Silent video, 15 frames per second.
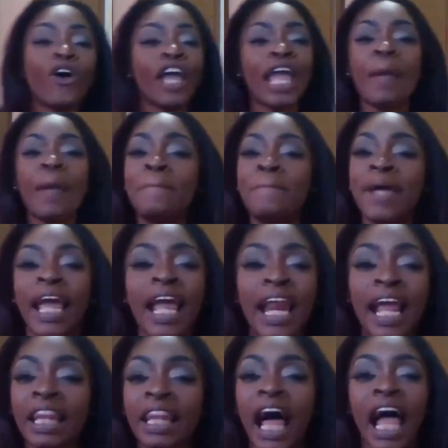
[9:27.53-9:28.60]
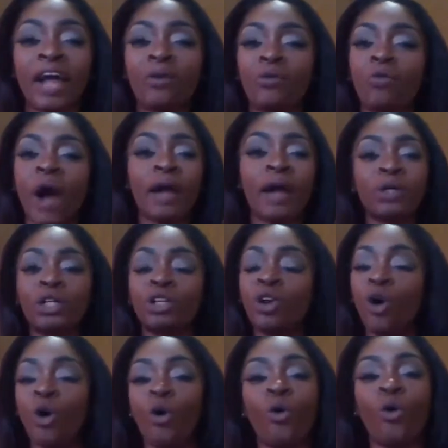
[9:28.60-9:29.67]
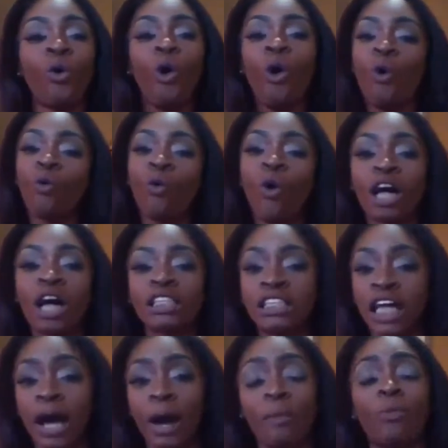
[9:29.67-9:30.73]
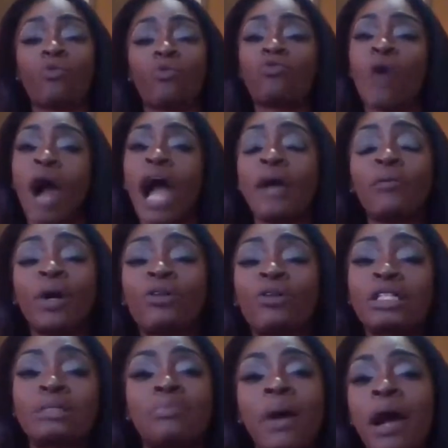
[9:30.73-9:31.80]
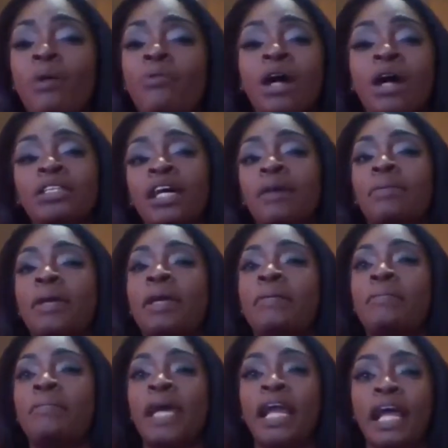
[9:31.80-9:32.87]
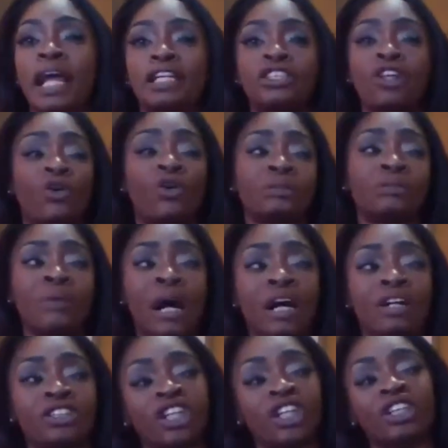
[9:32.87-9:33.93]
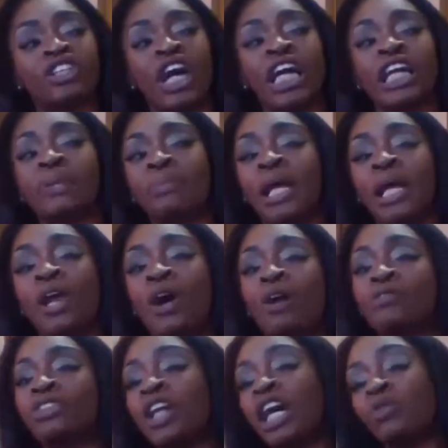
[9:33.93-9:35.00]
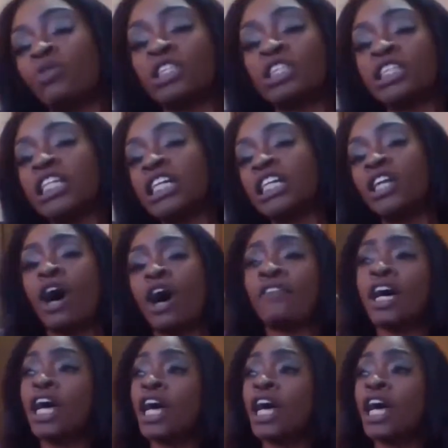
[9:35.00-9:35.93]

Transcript: he bit it, like right when dude walked up. Right when Chris Brown walked up, he bit it. So Chris Brown tried to play it off, tried to skeet off.